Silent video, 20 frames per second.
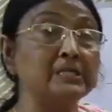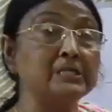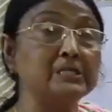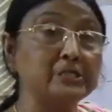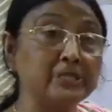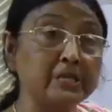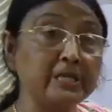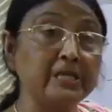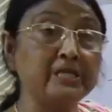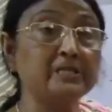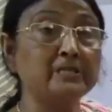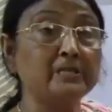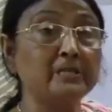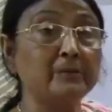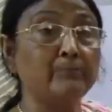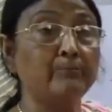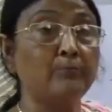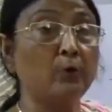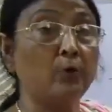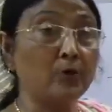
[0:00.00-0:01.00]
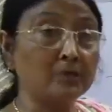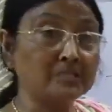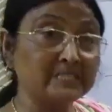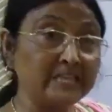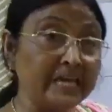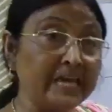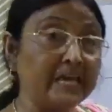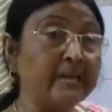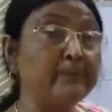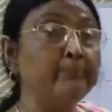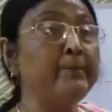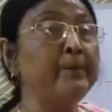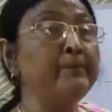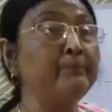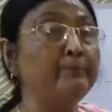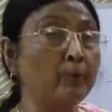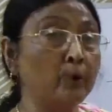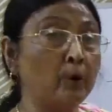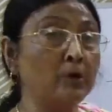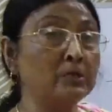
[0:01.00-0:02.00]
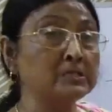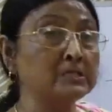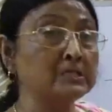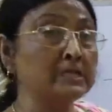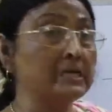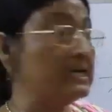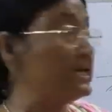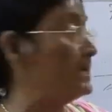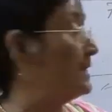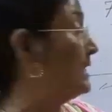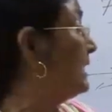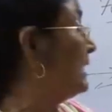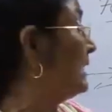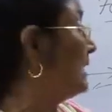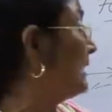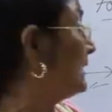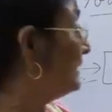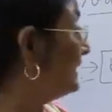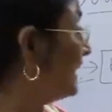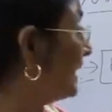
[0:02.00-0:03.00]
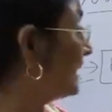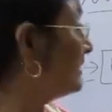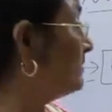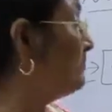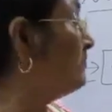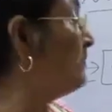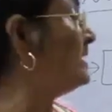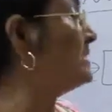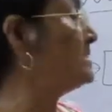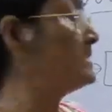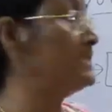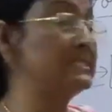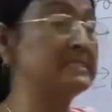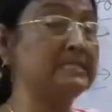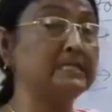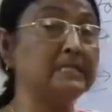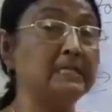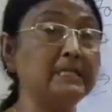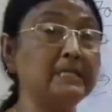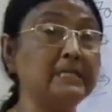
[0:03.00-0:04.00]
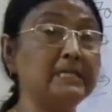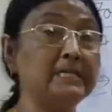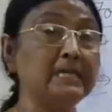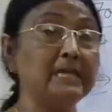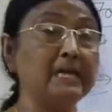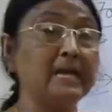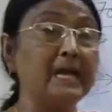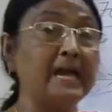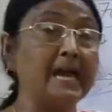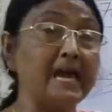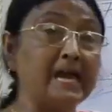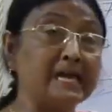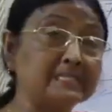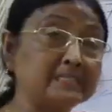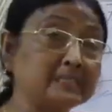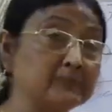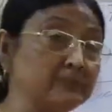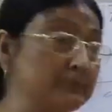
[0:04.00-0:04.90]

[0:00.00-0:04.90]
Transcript: change the box, heavy box, that much easily, as